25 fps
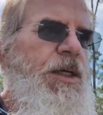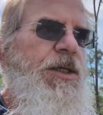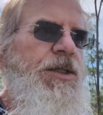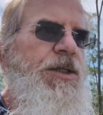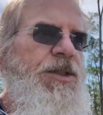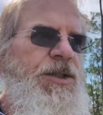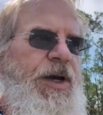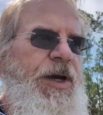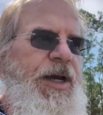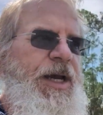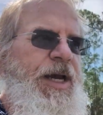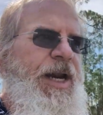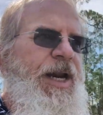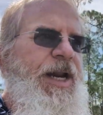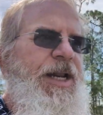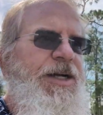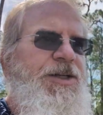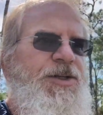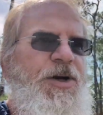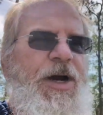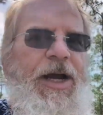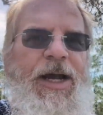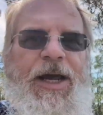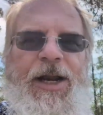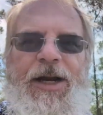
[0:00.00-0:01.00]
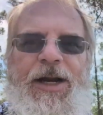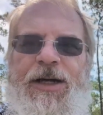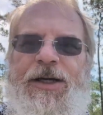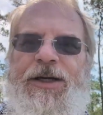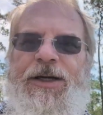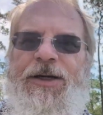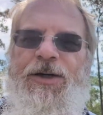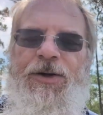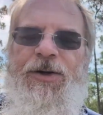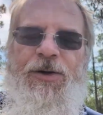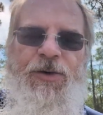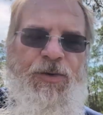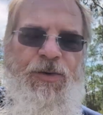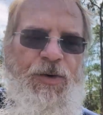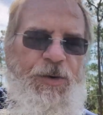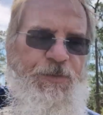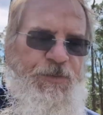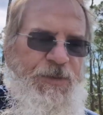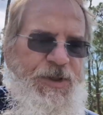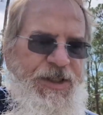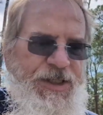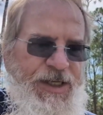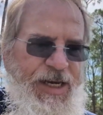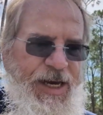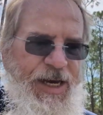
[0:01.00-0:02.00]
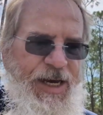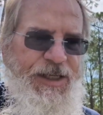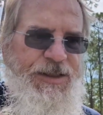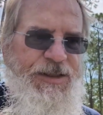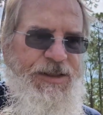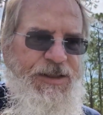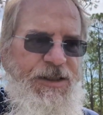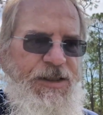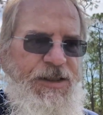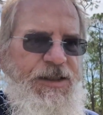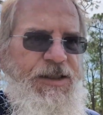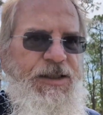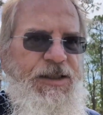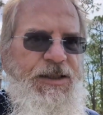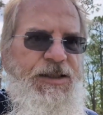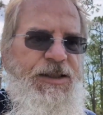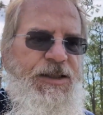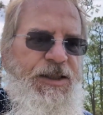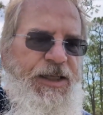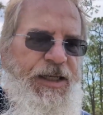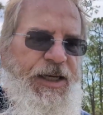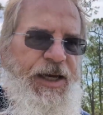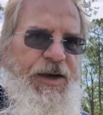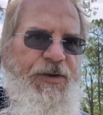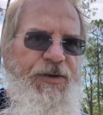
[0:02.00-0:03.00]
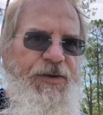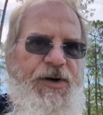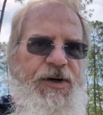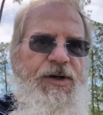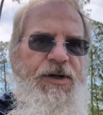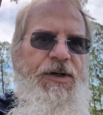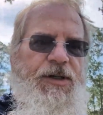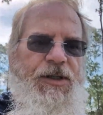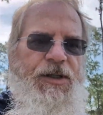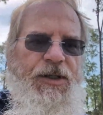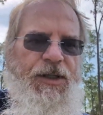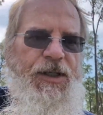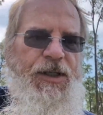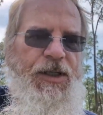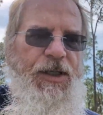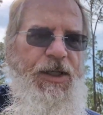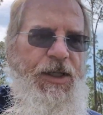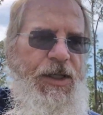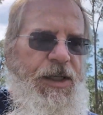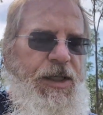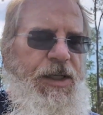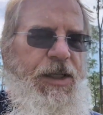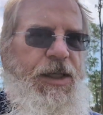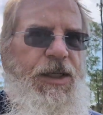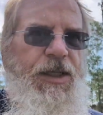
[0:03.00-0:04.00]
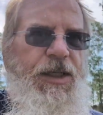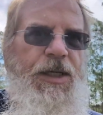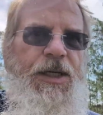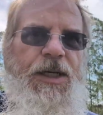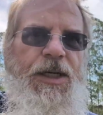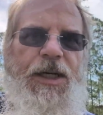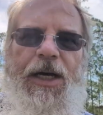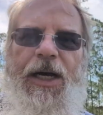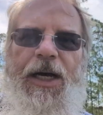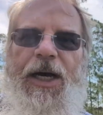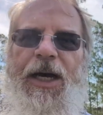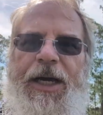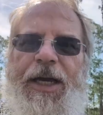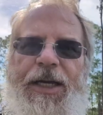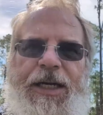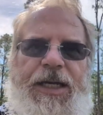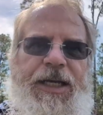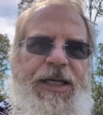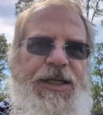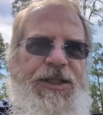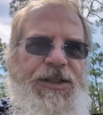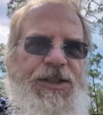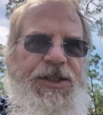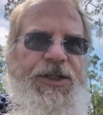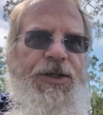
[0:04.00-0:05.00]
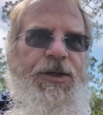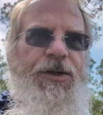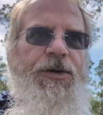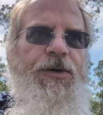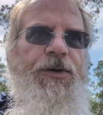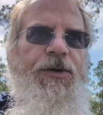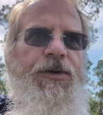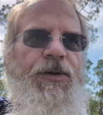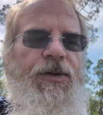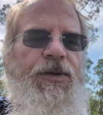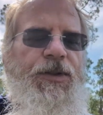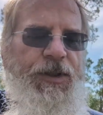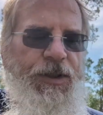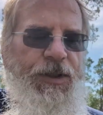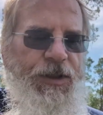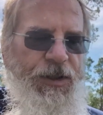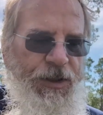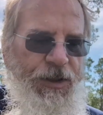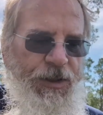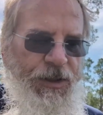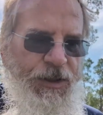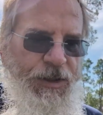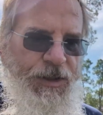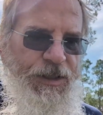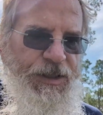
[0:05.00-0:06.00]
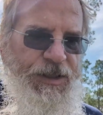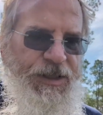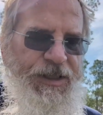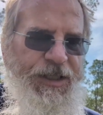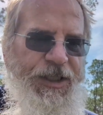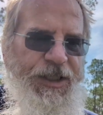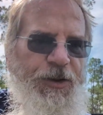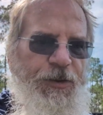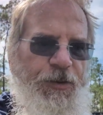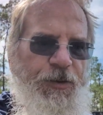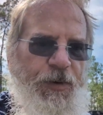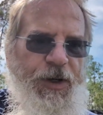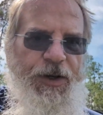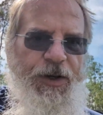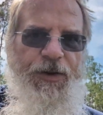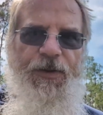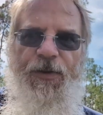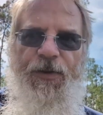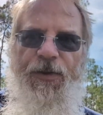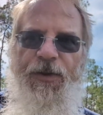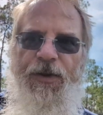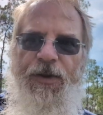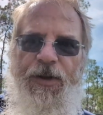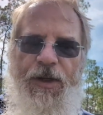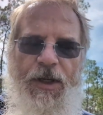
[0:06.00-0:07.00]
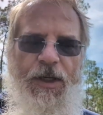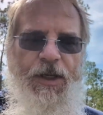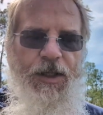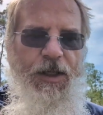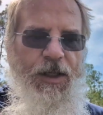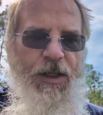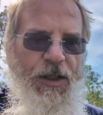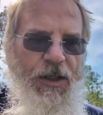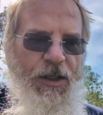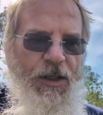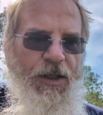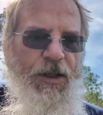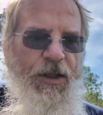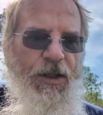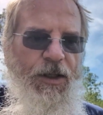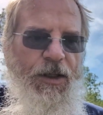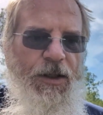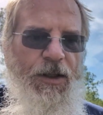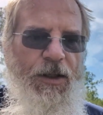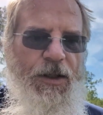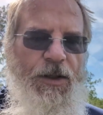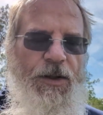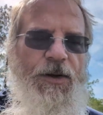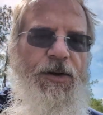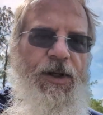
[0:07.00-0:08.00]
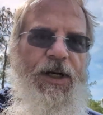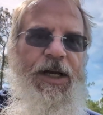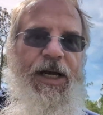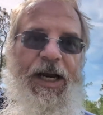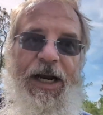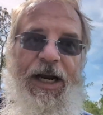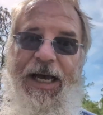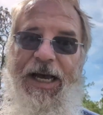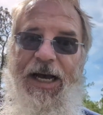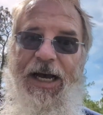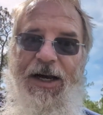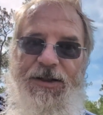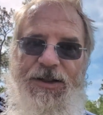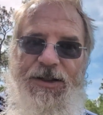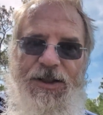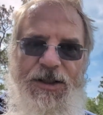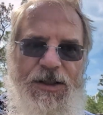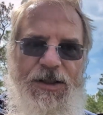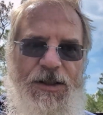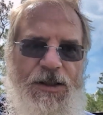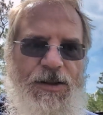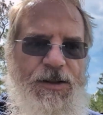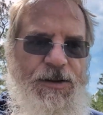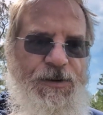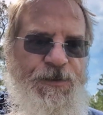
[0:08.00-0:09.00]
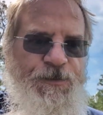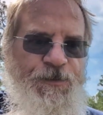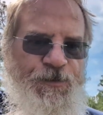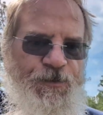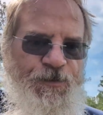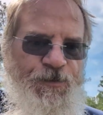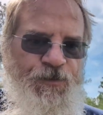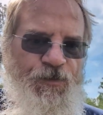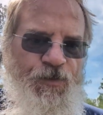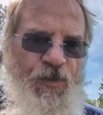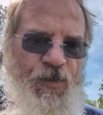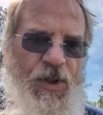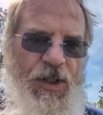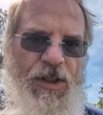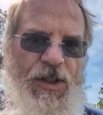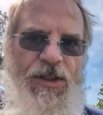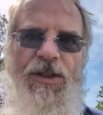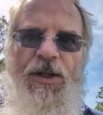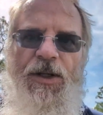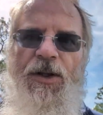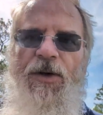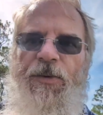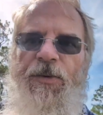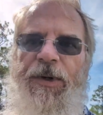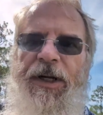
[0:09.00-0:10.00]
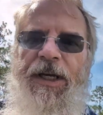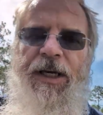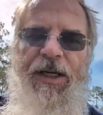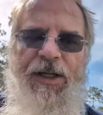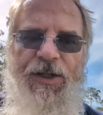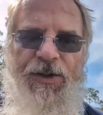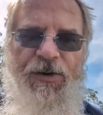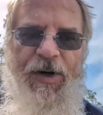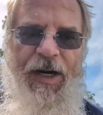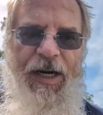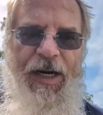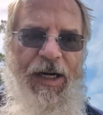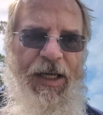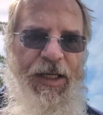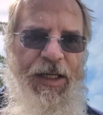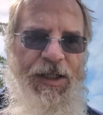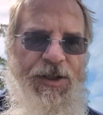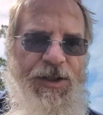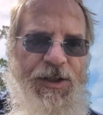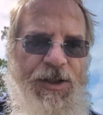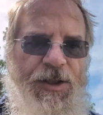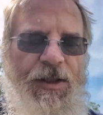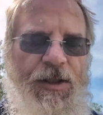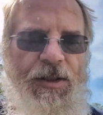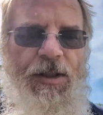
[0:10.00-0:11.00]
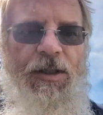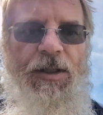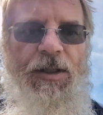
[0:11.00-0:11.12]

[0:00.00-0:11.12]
So I kind of try and group the tasks together. I need to deal with the canals so that we get drainage